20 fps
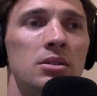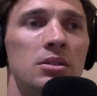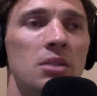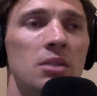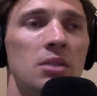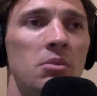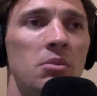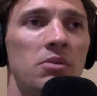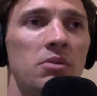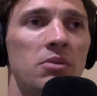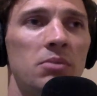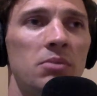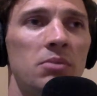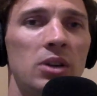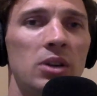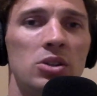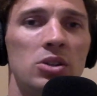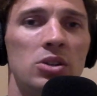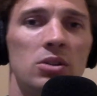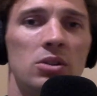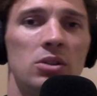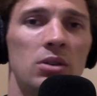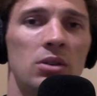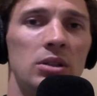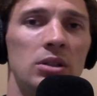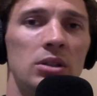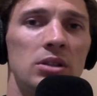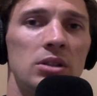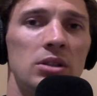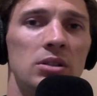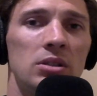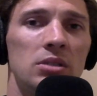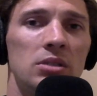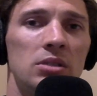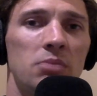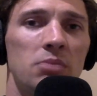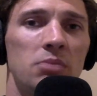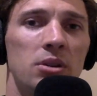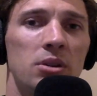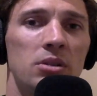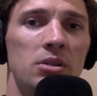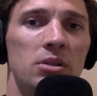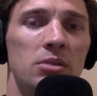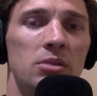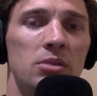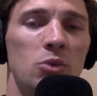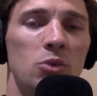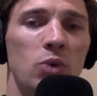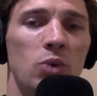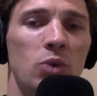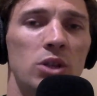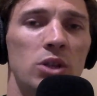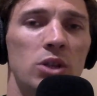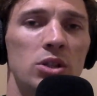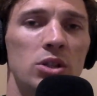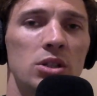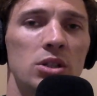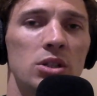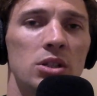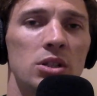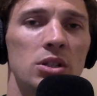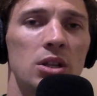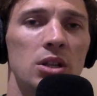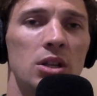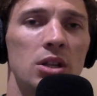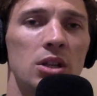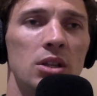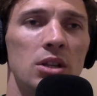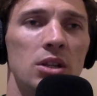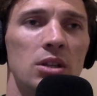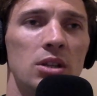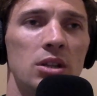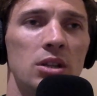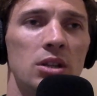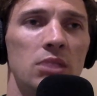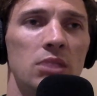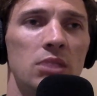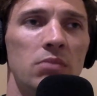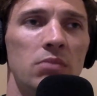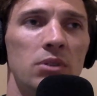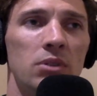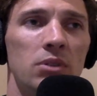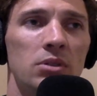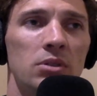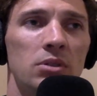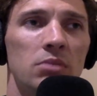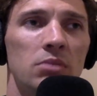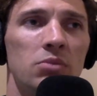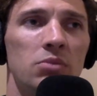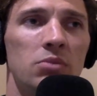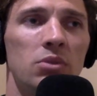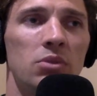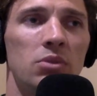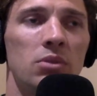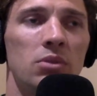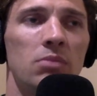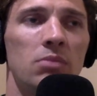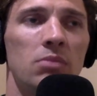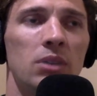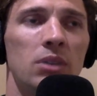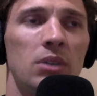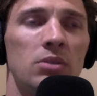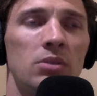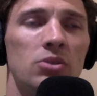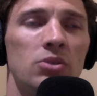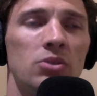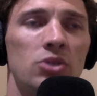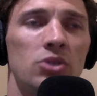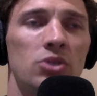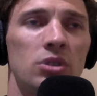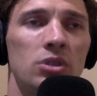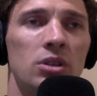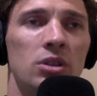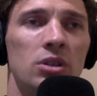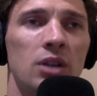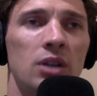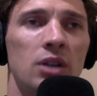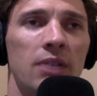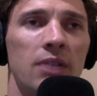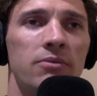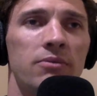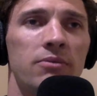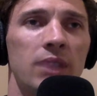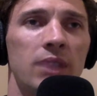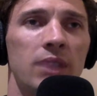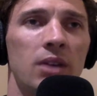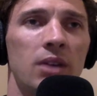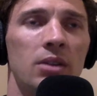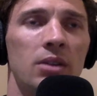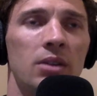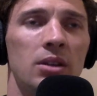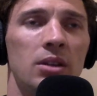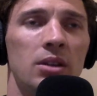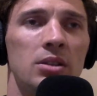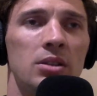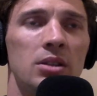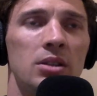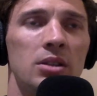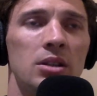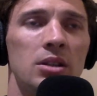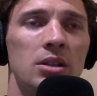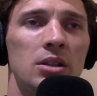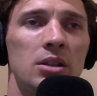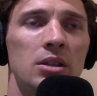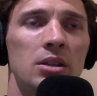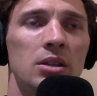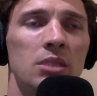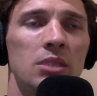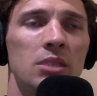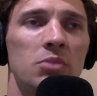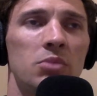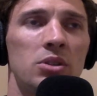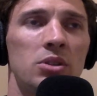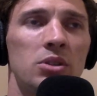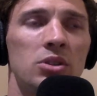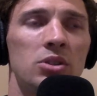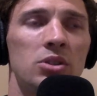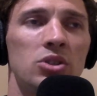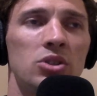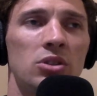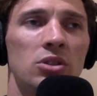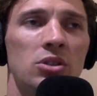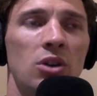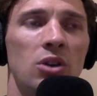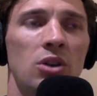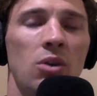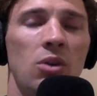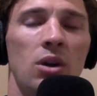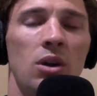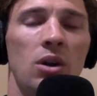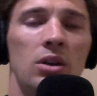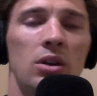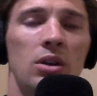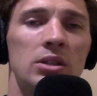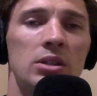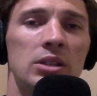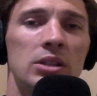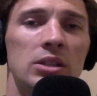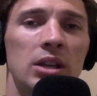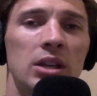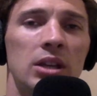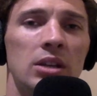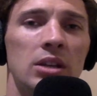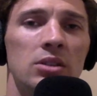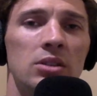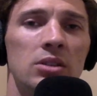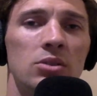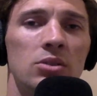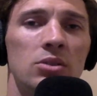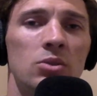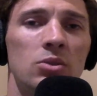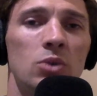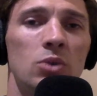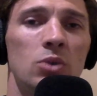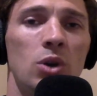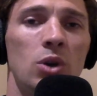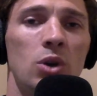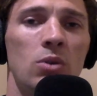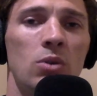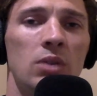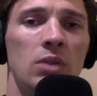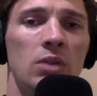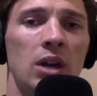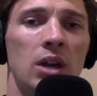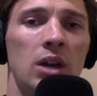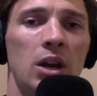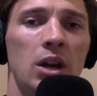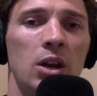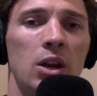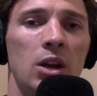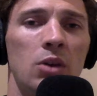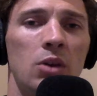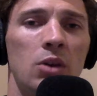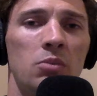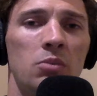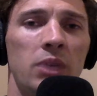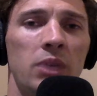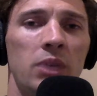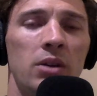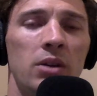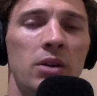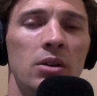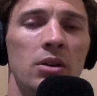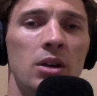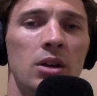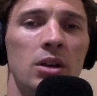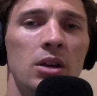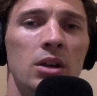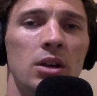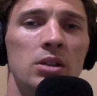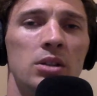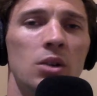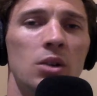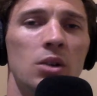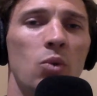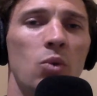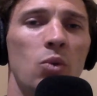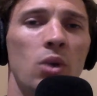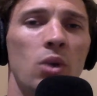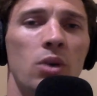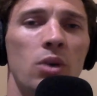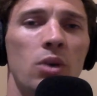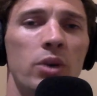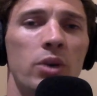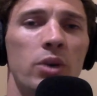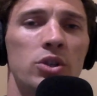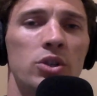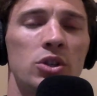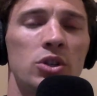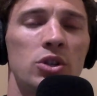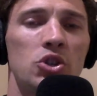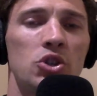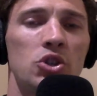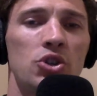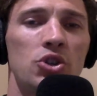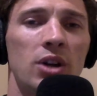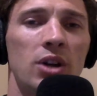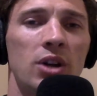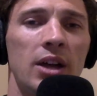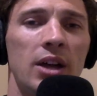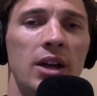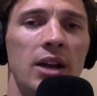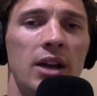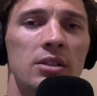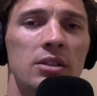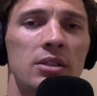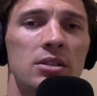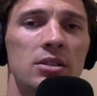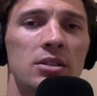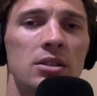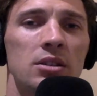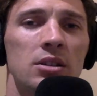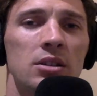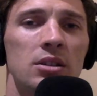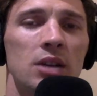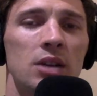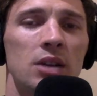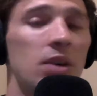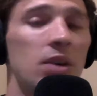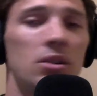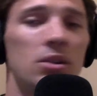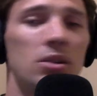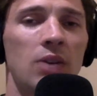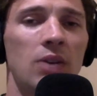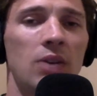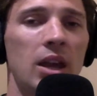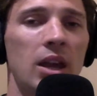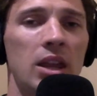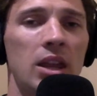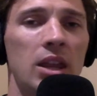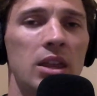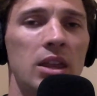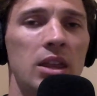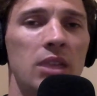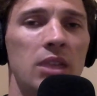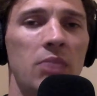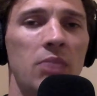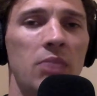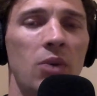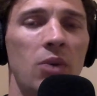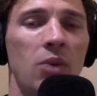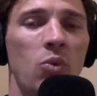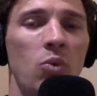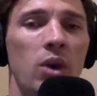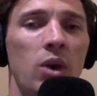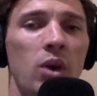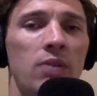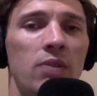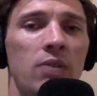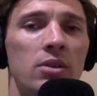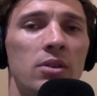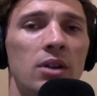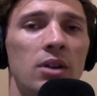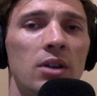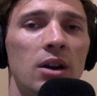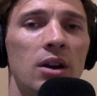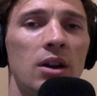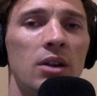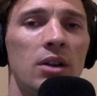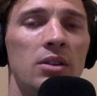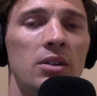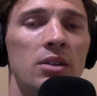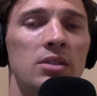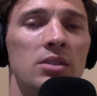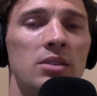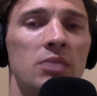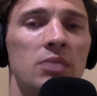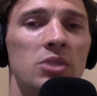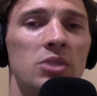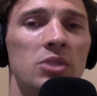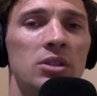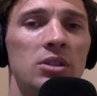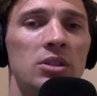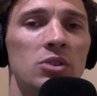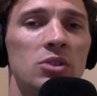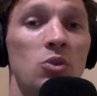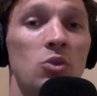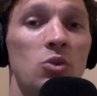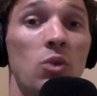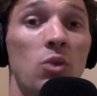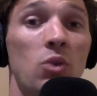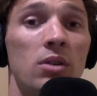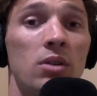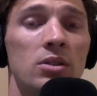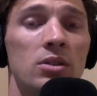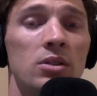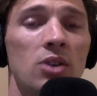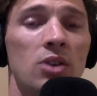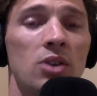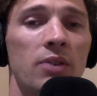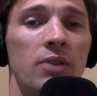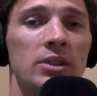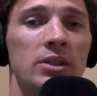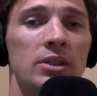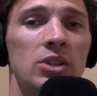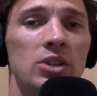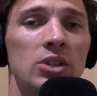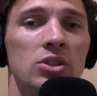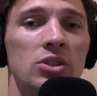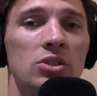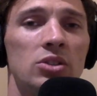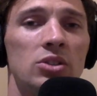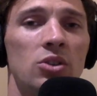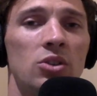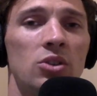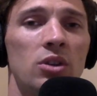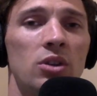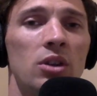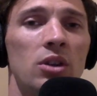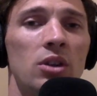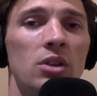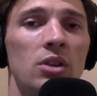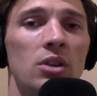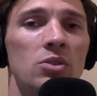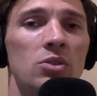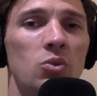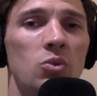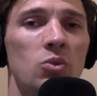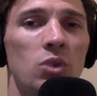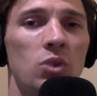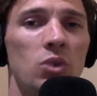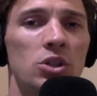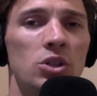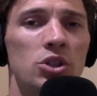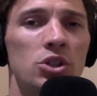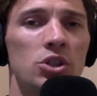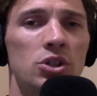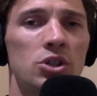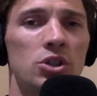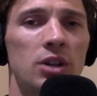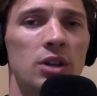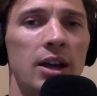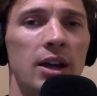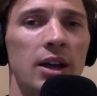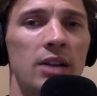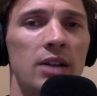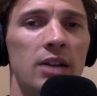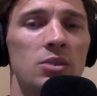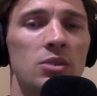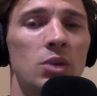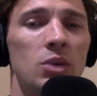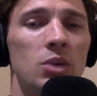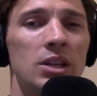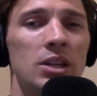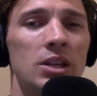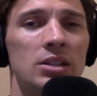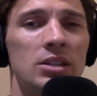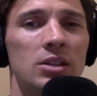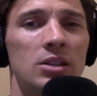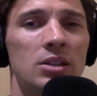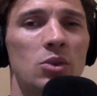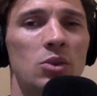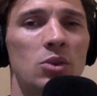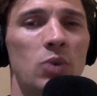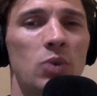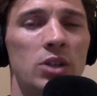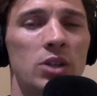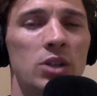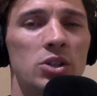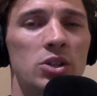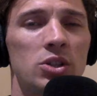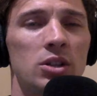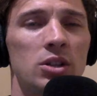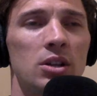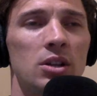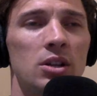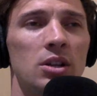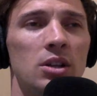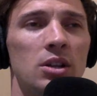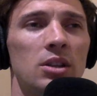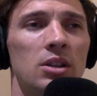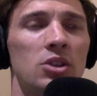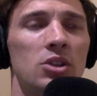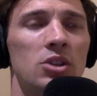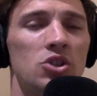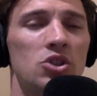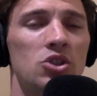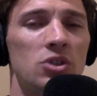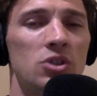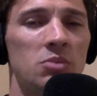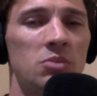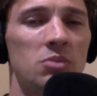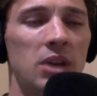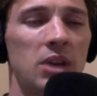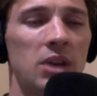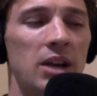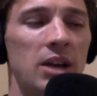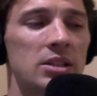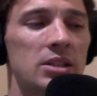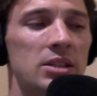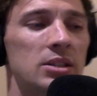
information, or at least it sparked some questions. The most important mental journey I have found that a person should go on is getting to know the unknown better. It's like, what questions should I ask? I don't know anything about whatever the subject is or where this conversation is going. So what should I ask? What is the question that should be asked?